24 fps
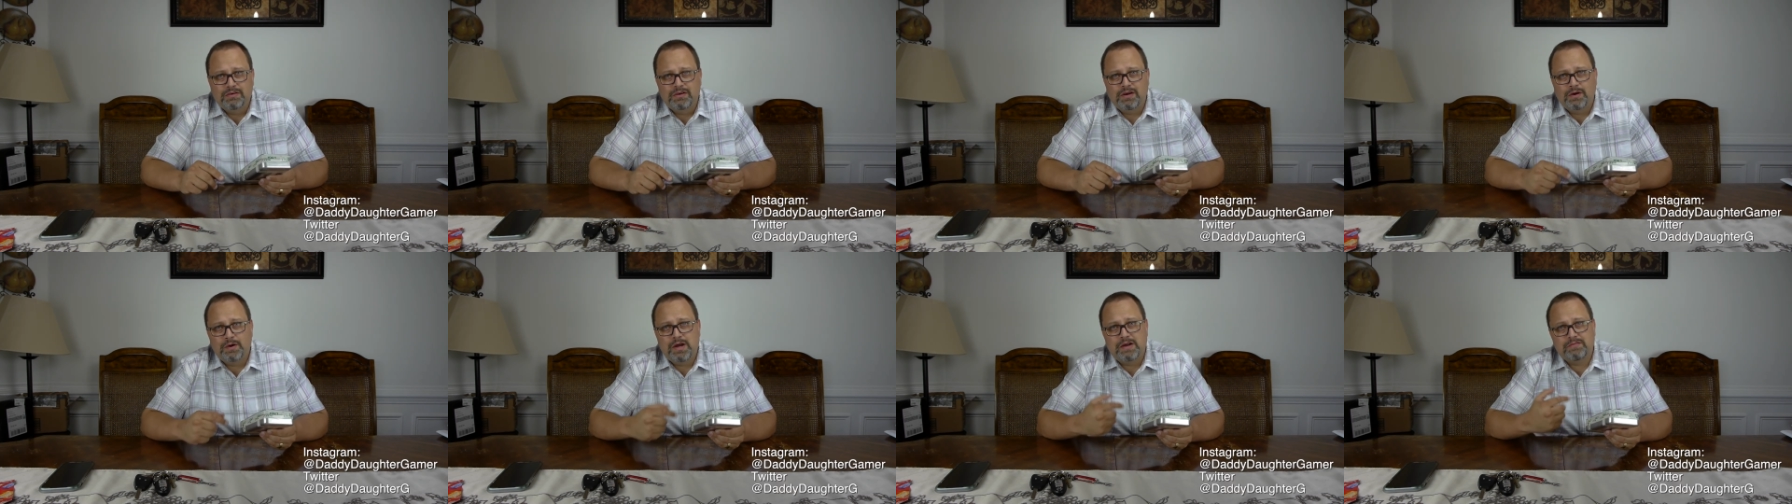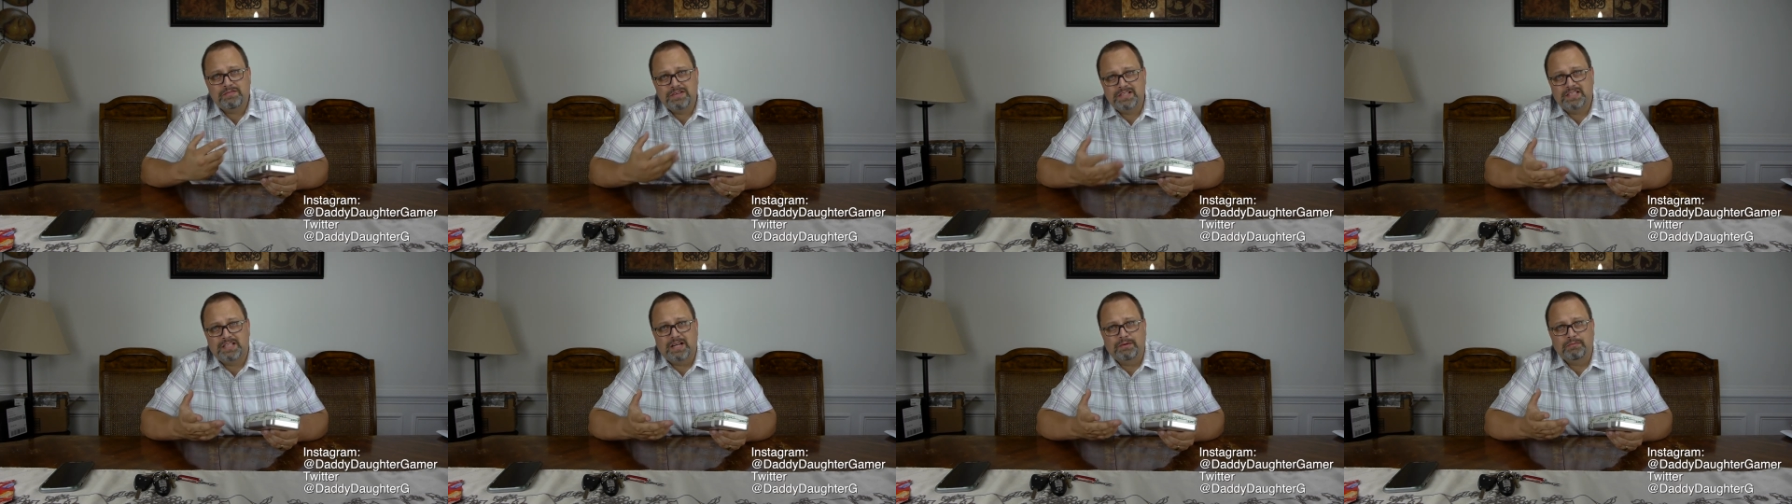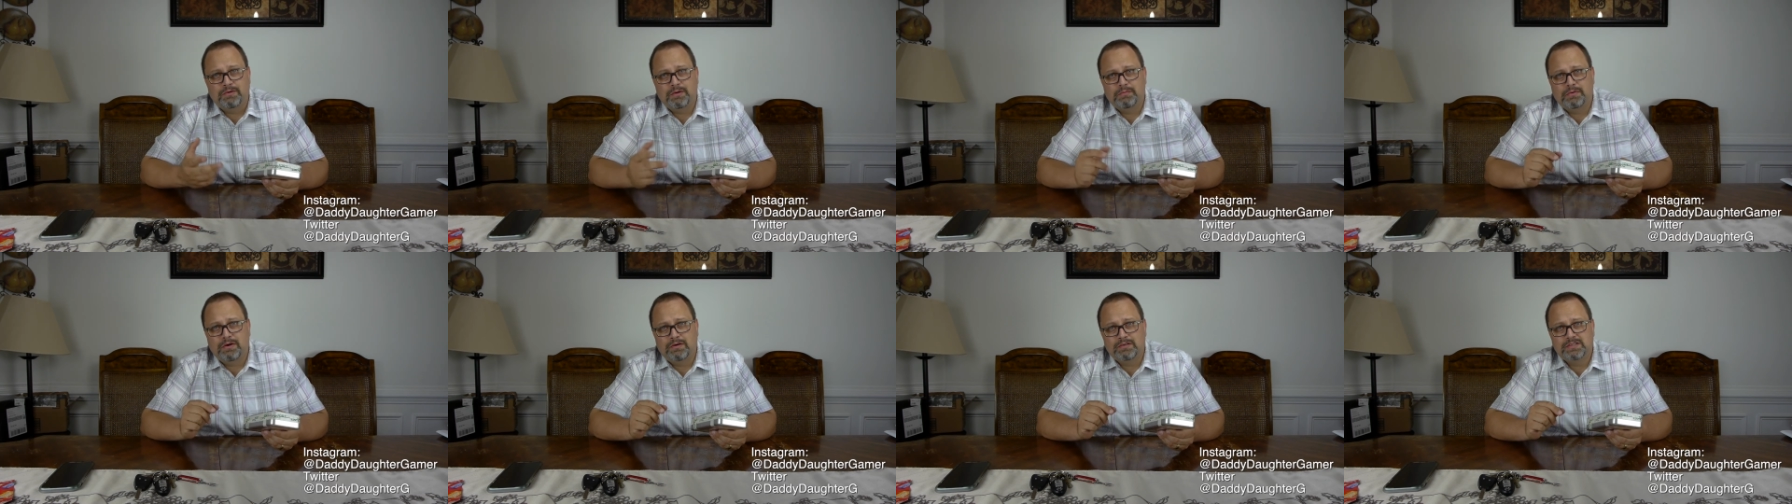know every time
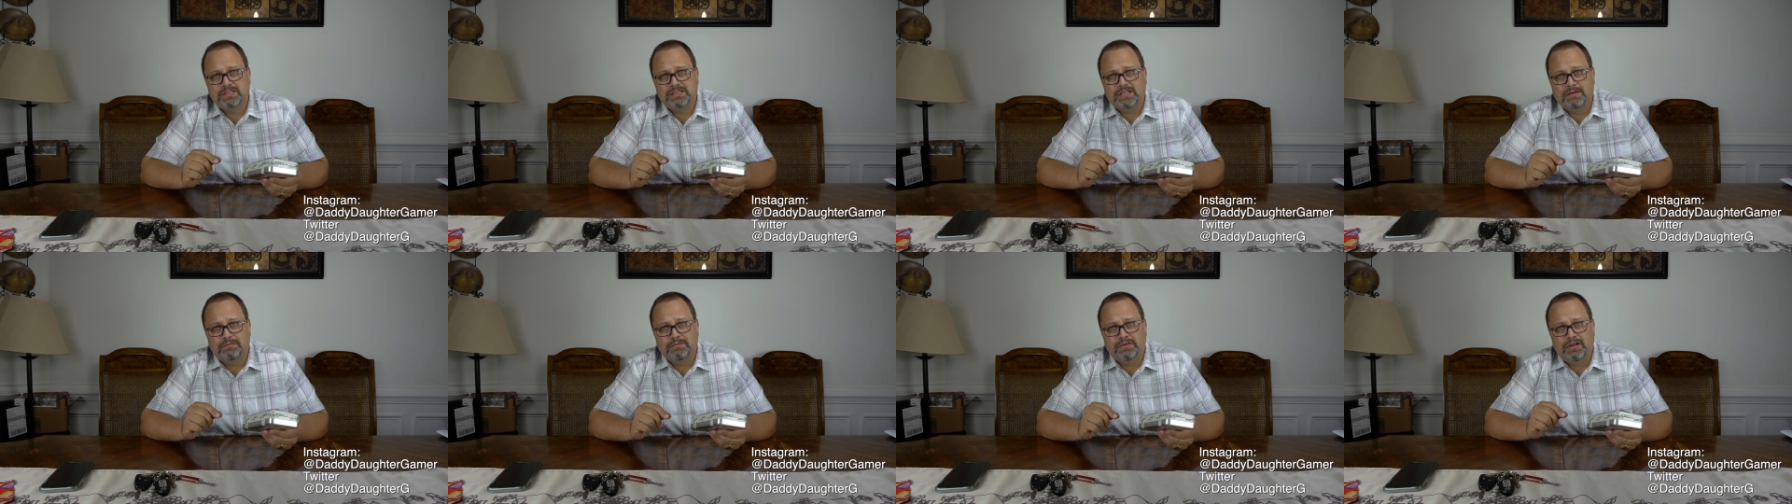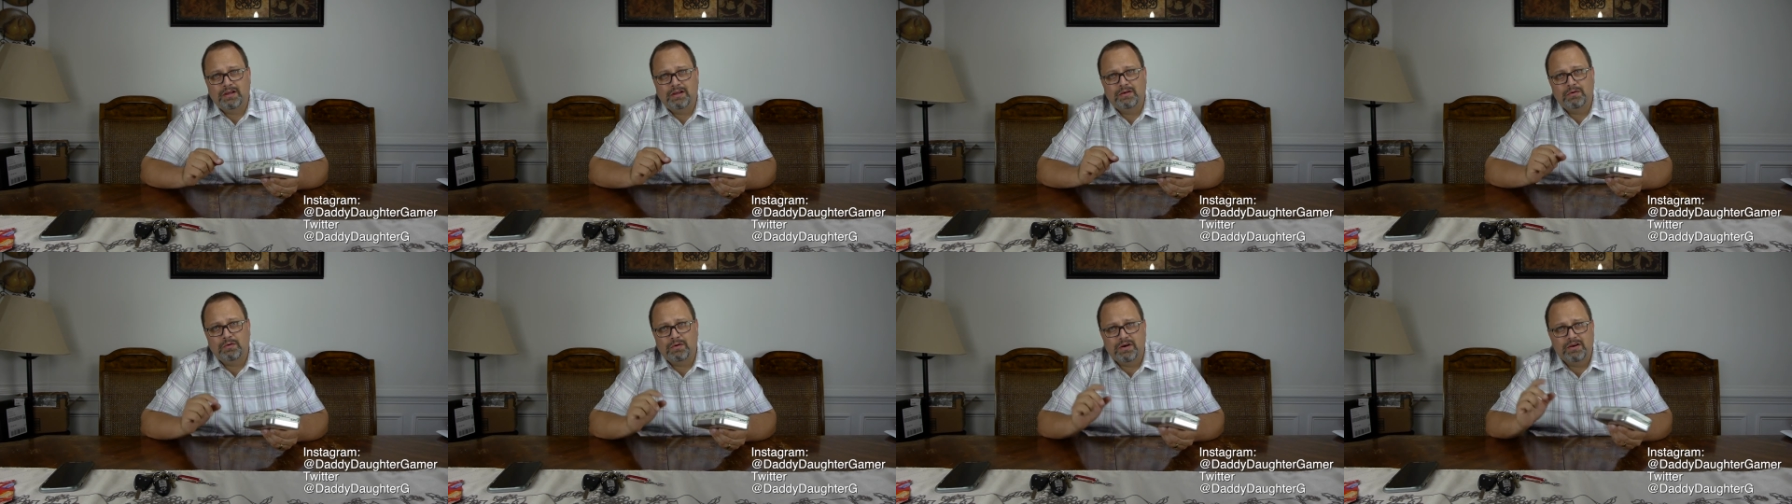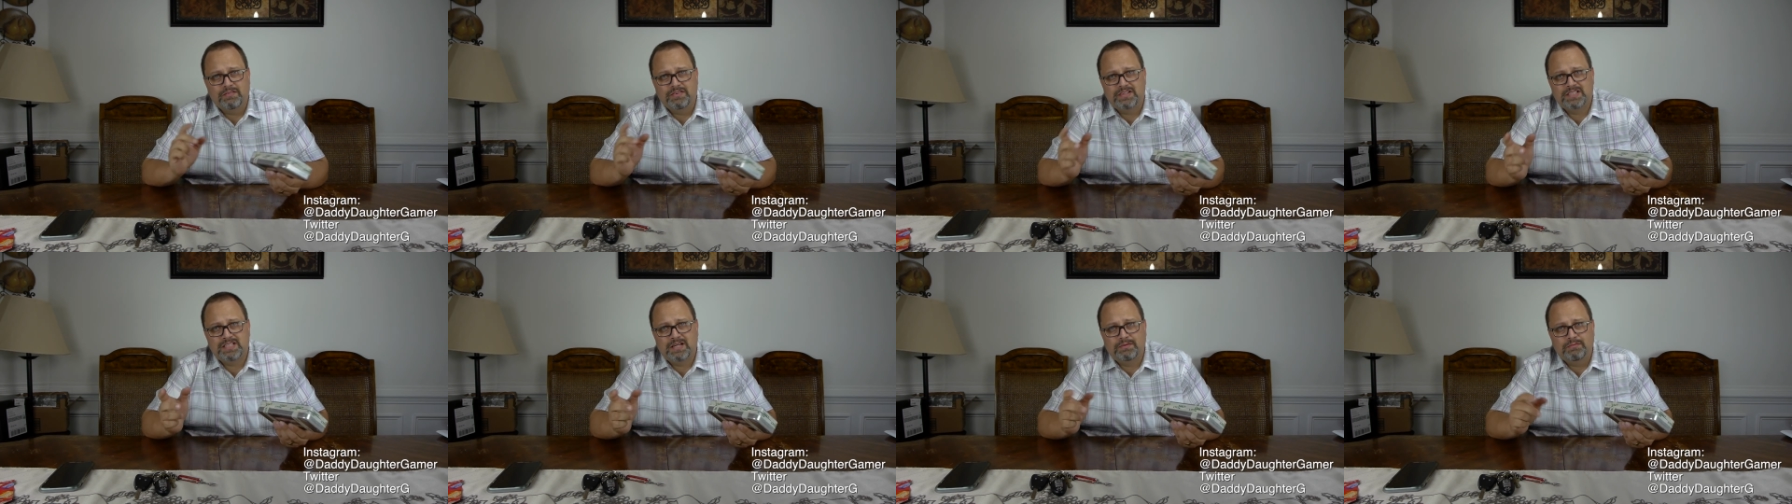we post something or
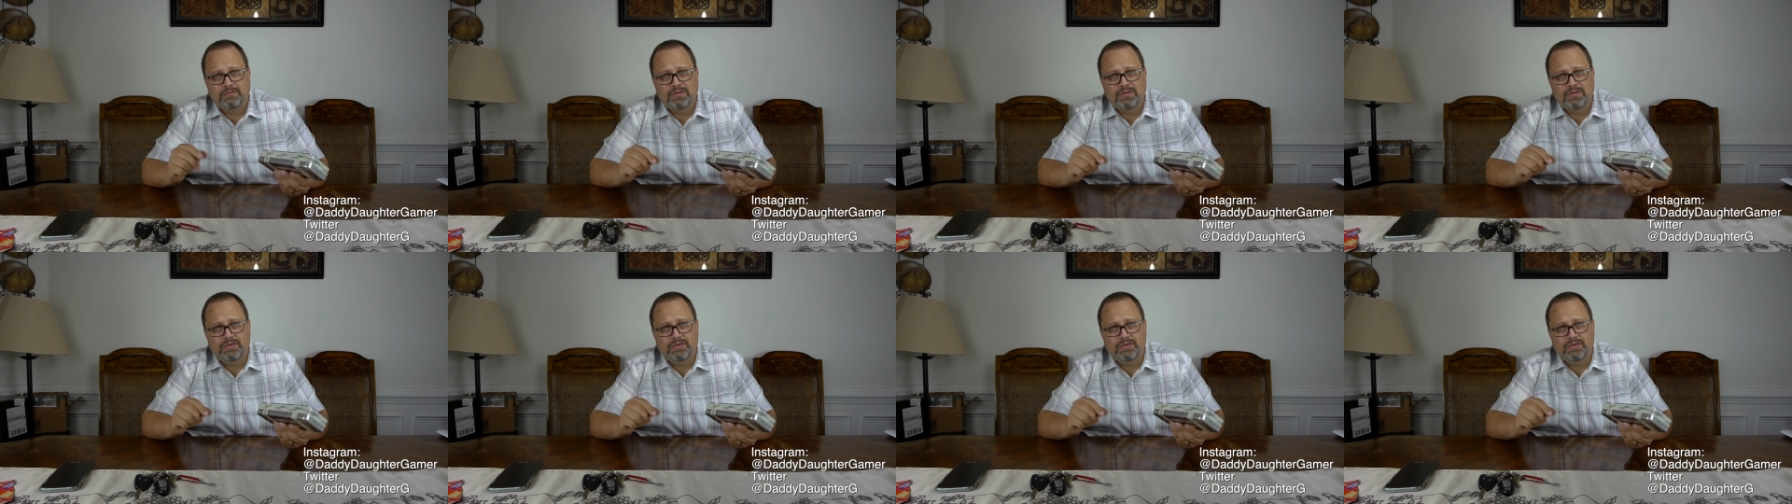every time